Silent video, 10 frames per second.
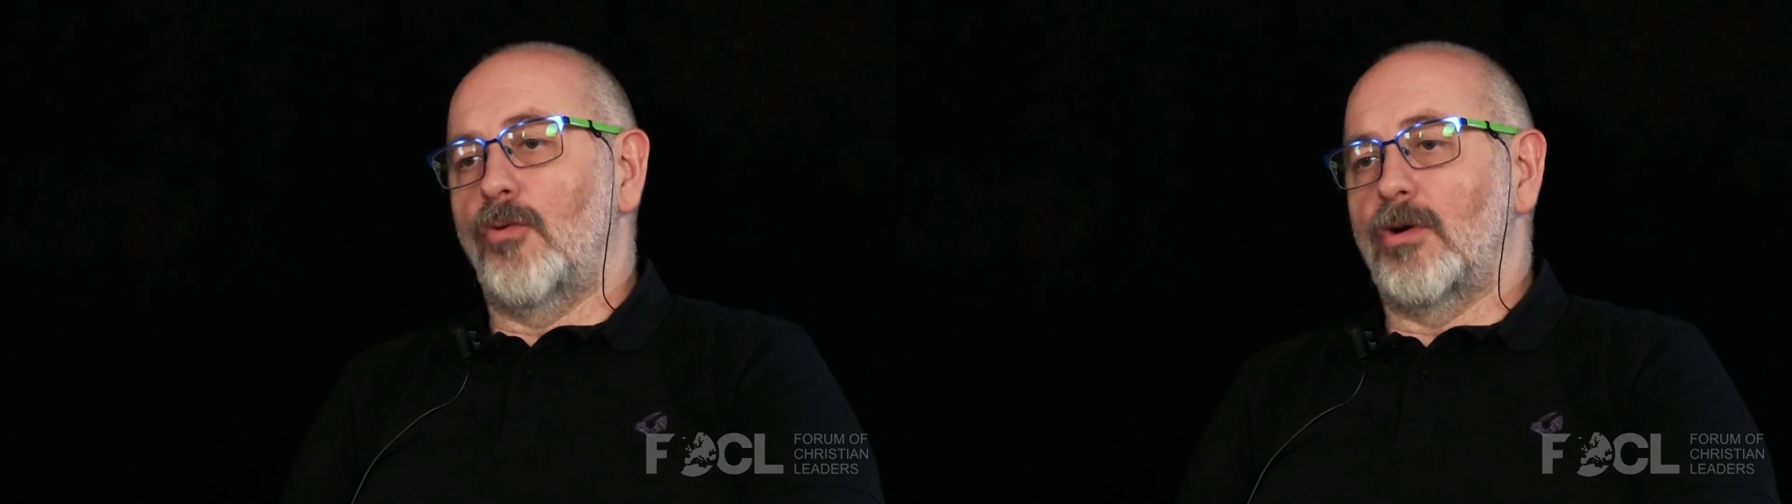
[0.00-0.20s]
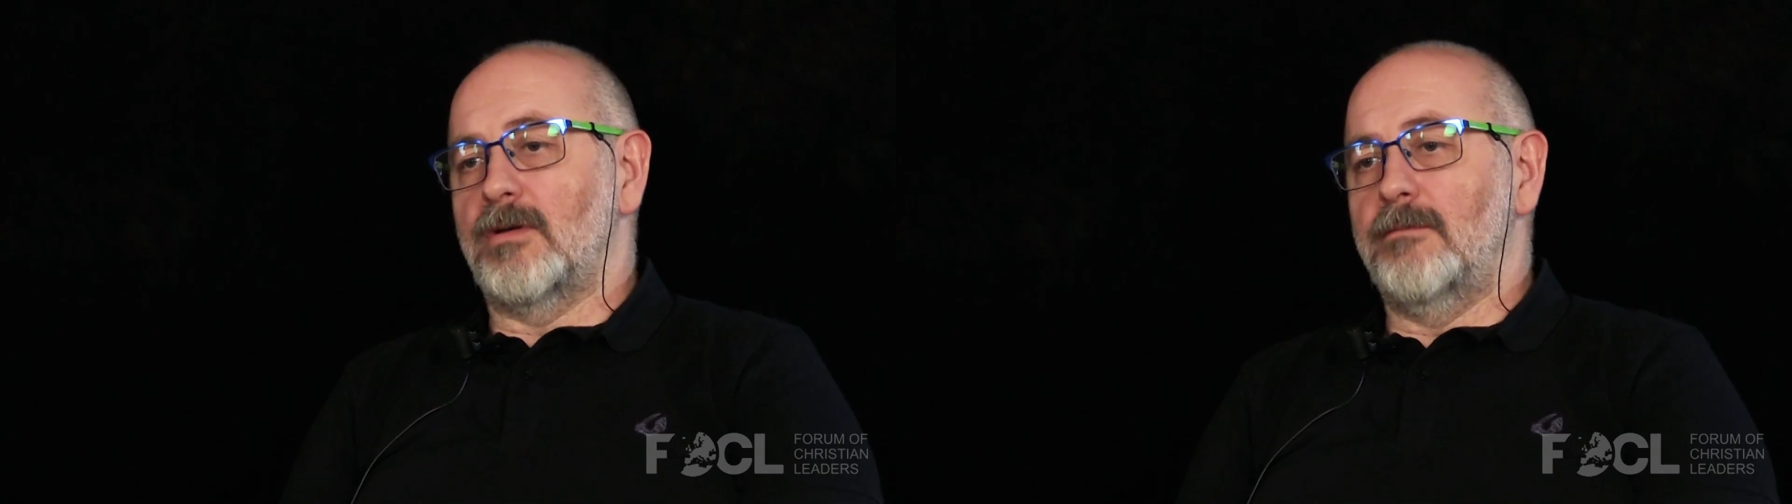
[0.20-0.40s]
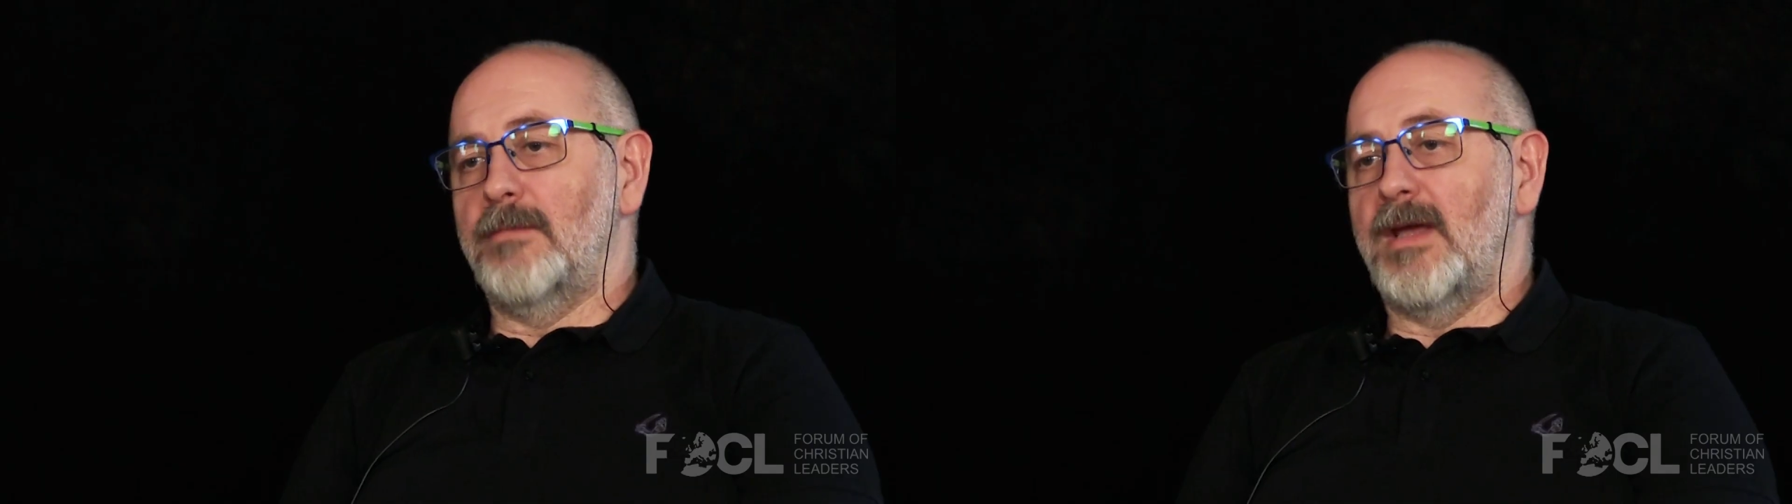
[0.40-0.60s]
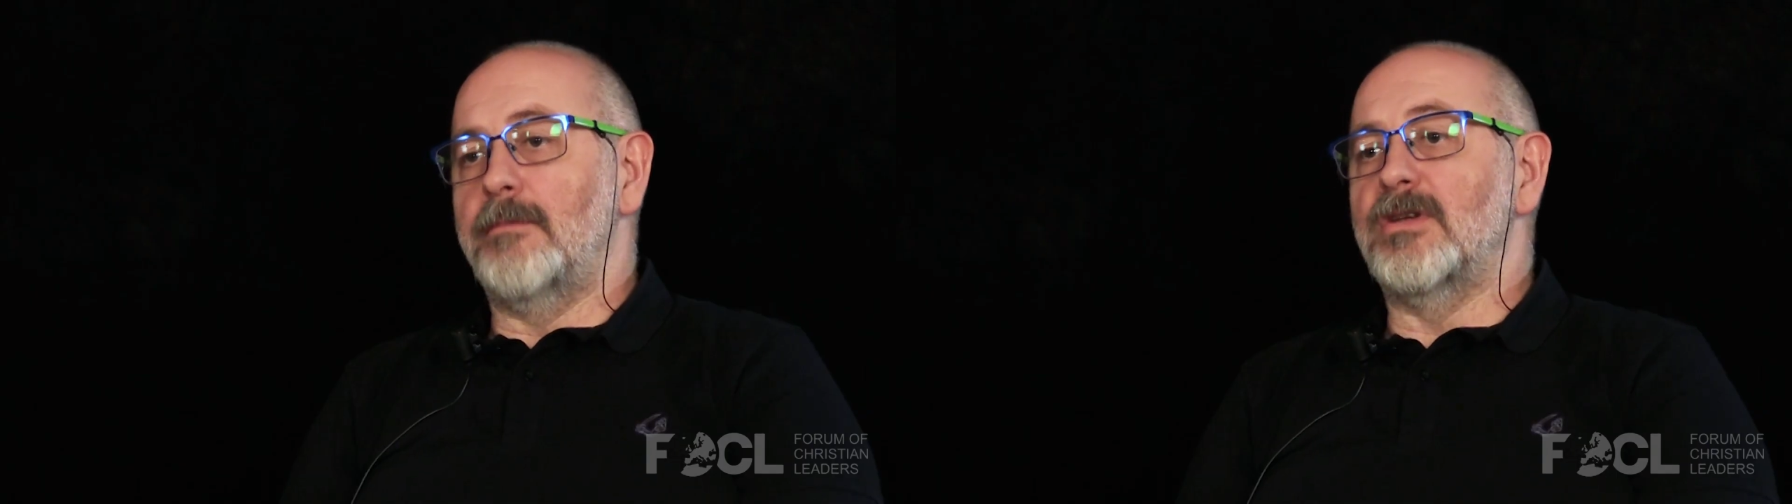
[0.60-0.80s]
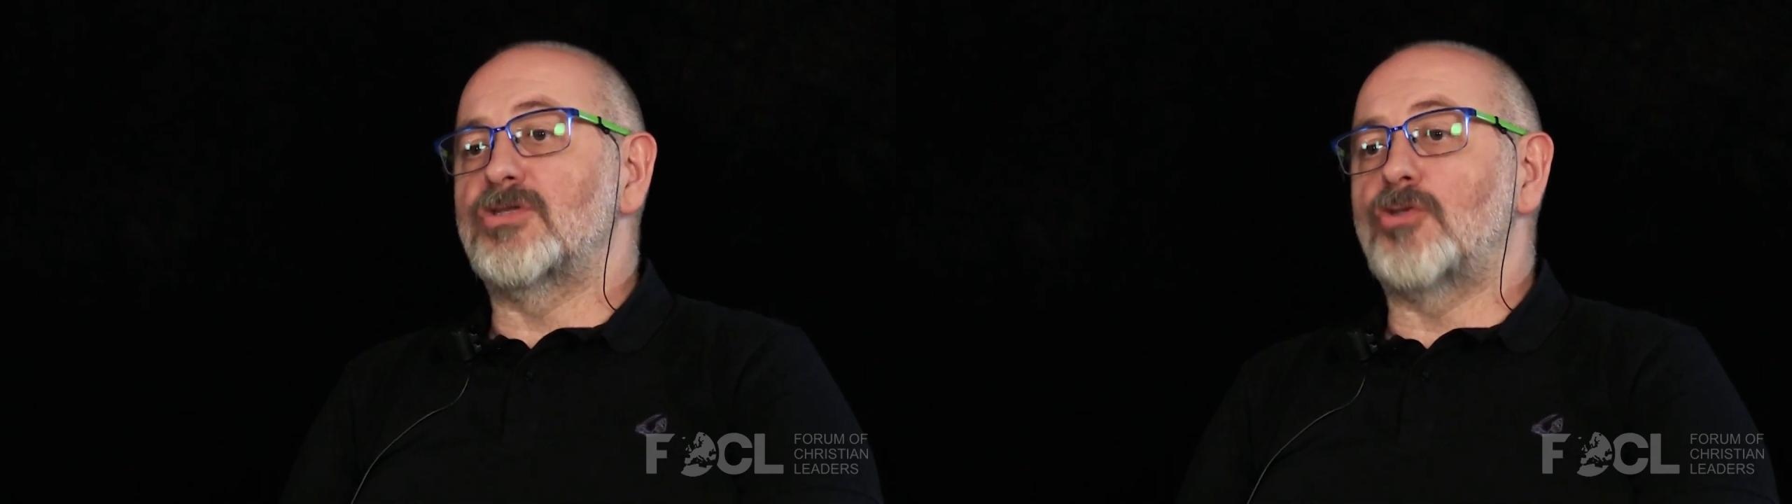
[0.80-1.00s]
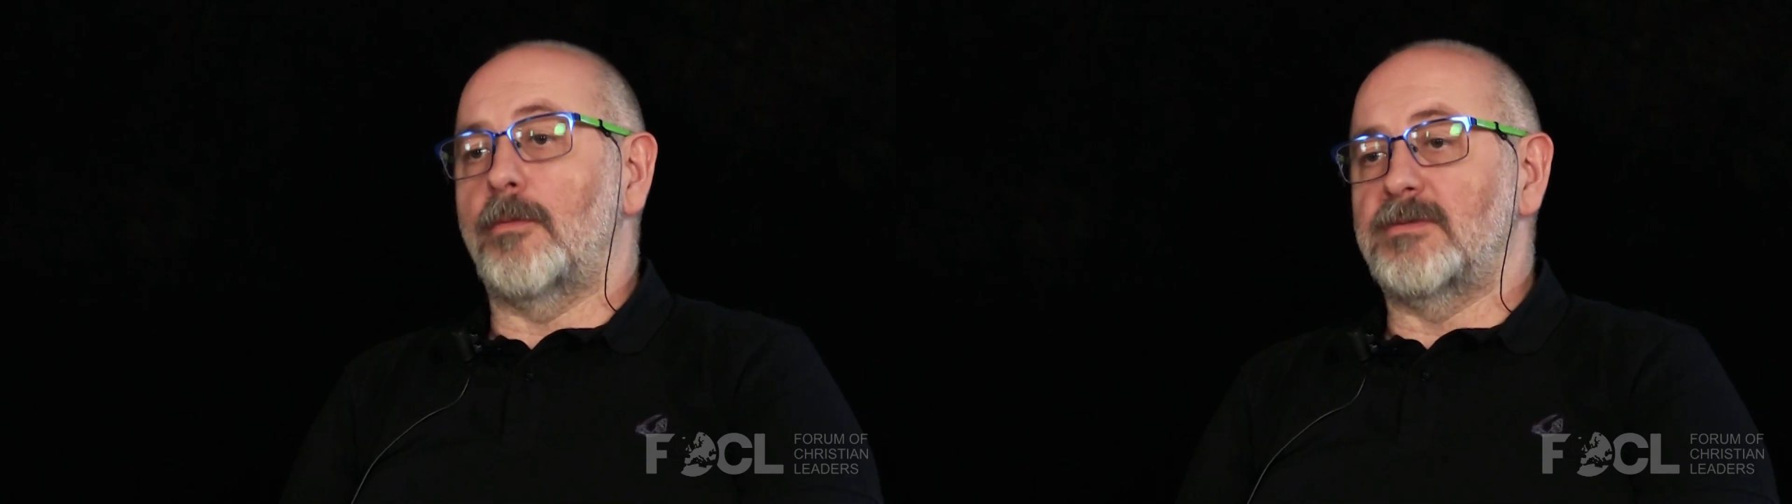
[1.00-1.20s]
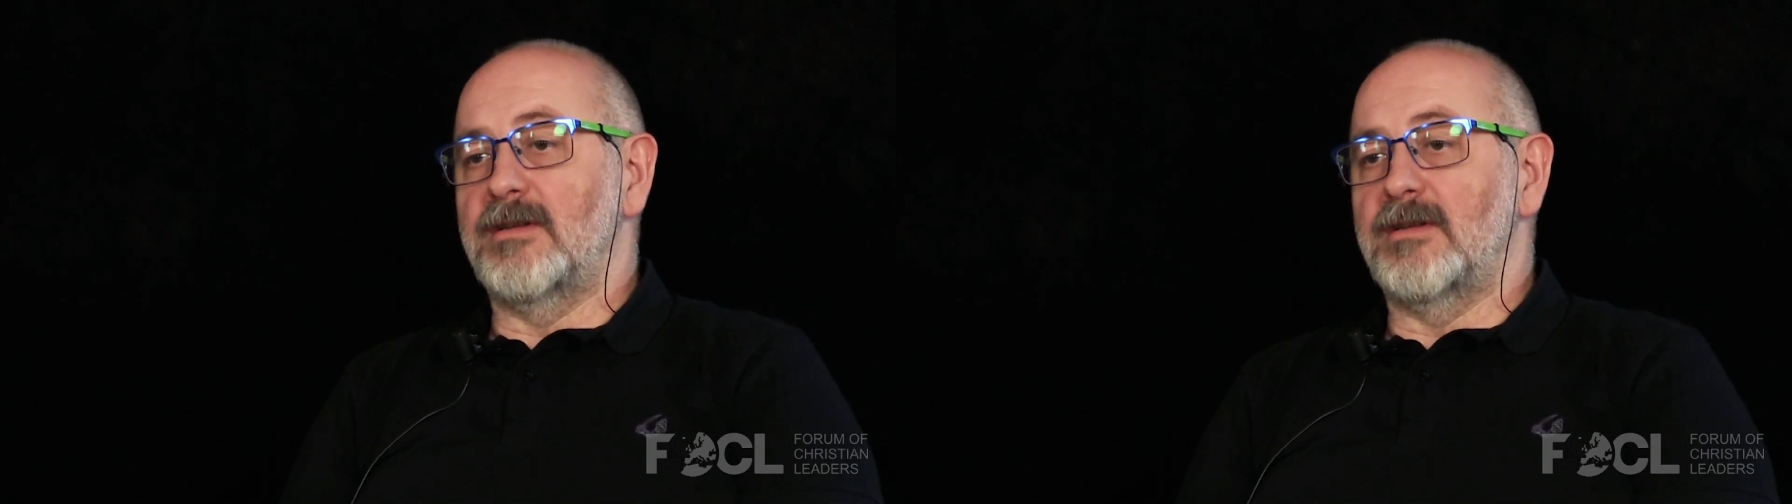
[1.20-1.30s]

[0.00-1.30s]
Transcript: war maybe stopped